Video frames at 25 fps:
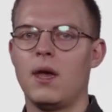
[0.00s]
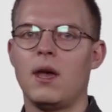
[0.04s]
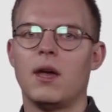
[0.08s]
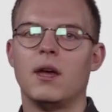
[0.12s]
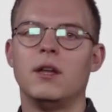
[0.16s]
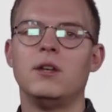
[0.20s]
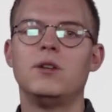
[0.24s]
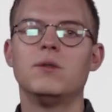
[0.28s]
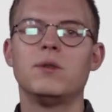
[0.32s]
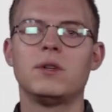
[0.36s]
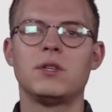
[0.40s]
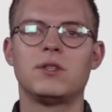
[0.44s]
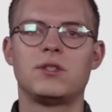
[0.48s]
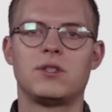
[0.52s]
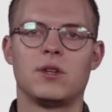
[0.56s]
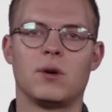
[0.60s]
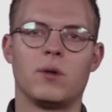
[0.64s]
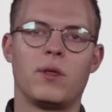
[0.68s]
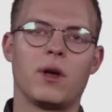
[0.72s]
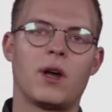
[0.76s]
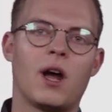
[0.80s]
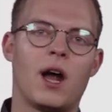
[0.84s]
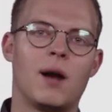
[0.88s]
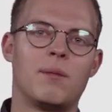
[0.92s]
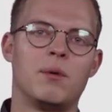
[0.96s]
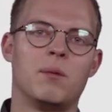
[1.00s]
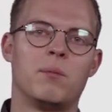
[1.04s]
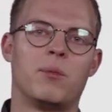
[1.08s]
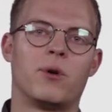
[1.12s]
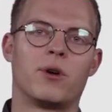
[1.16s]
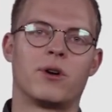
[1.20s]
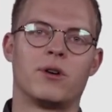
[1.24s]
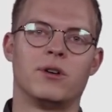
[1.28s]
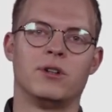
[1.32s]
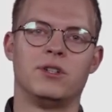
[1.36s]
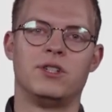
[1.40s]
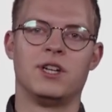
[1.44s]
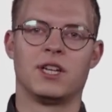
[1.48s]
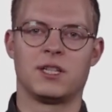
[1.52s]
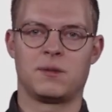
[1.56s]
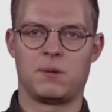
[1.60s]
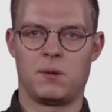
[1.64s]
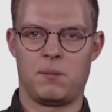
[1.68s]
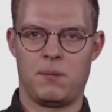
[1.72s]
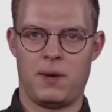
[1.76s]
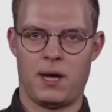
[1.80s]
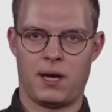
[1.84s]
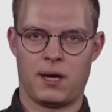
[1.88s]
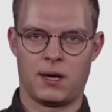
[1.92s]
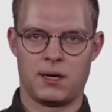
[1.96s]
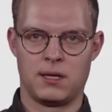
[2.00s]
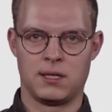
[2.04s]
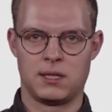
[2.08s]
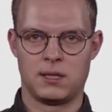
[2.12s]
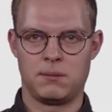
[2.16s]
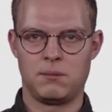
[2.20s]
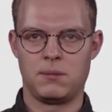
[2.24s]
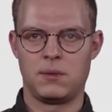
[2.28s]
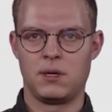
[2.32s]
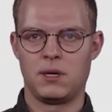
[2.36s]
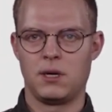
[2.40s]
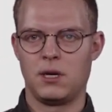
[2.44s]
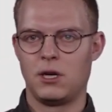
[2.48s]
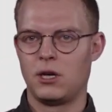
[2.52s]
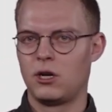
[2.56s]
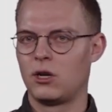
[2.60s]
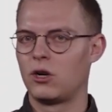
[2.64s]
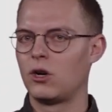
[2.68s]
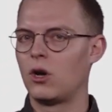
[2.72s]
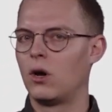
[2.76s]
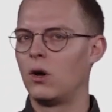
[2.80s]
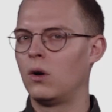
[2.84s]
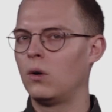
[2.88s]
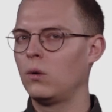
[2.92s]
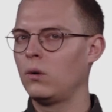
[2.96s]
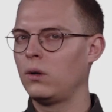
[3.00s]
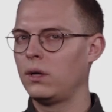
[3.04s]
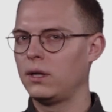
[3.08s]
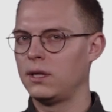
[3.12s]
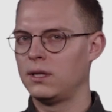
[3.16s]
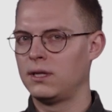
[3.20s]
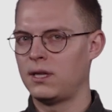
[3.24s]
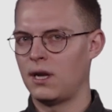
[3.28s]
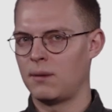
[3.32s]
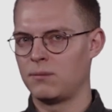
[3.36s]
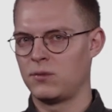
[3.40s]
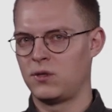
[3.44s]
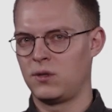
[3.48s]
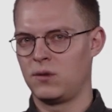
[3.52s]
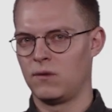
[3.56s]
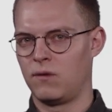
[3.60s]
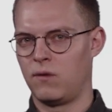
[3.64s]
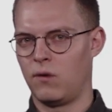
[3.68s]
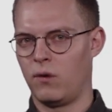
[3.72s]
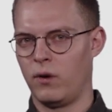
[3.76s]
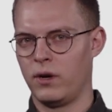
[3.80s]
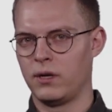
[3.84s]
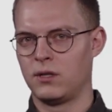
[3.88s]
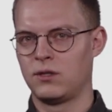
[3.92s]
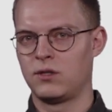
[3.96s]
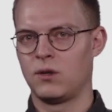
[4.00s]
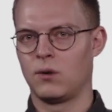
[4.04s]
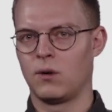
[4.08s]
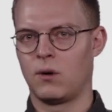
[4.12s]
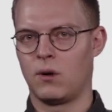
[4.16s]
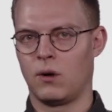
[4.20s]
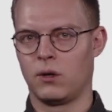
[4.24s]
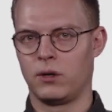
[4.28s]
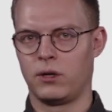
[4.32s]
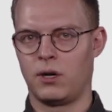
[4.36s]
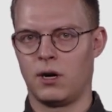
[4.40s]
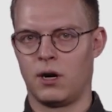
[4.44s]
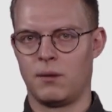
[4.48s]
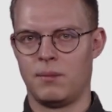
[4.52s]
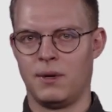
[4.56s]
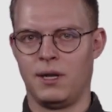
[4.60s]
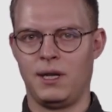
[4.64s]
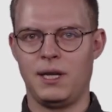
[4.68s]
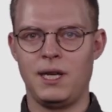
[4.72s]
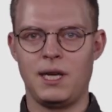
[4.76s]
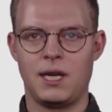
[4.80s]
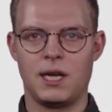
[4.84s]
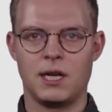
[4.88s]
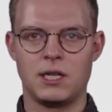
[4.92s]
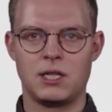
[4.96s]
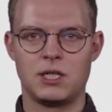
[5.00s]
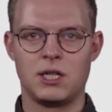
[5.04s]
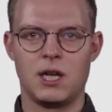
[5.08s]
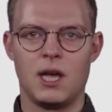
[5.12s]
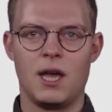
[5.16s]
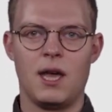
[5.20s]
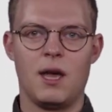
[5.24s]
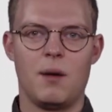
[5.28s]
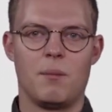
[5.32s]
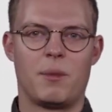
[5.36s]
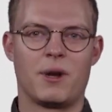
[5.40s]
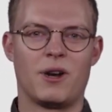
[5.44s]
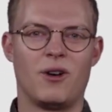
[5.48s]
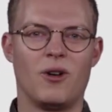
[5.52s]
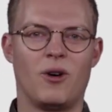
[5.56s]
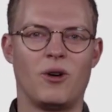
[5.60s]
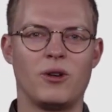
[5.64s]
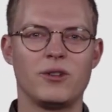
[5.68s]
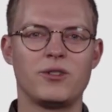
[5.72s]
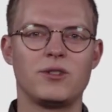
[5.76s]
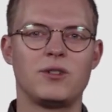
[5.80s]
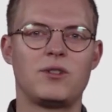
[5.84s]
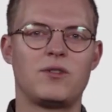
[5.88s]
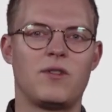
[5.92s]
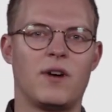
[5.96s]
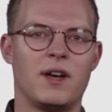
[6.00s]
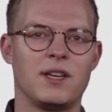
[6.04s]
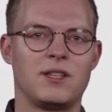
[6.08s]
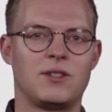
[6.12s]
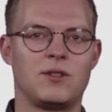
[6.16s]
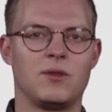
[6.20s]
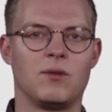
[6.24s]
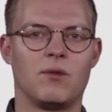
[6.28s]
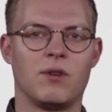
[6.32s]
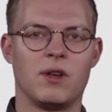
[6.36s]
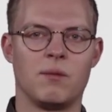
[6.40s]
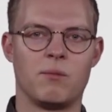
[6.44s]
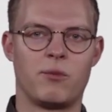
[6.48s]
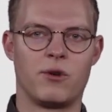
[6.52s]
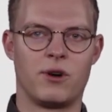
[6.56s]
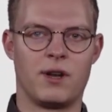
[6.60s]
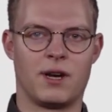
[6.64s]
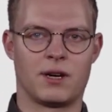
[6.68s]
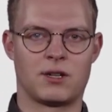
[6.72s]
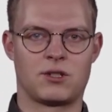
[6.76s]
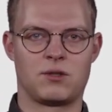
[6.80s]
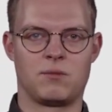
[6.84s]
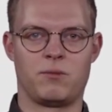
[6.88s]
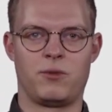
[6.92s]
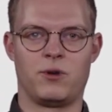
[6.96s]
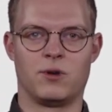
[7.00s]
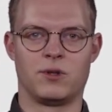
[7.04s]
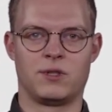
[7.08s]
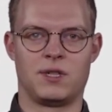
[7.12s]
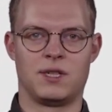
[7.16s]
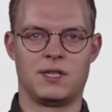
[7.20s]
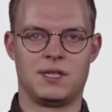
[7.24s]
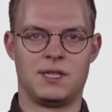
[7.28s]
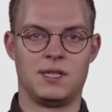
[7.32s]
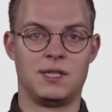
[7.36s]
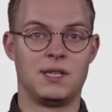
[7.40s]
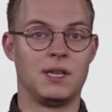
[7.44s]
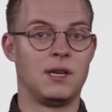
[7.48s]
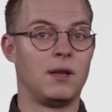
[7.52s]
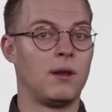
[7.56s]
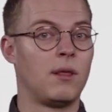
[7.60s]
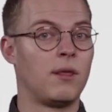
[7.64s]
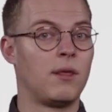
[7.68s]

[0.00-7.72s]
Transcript: In doing so, the Carbon Border Adjustment Mechanism not only attempts to avoid so-called carbon leakage, but it also tries to green production processes in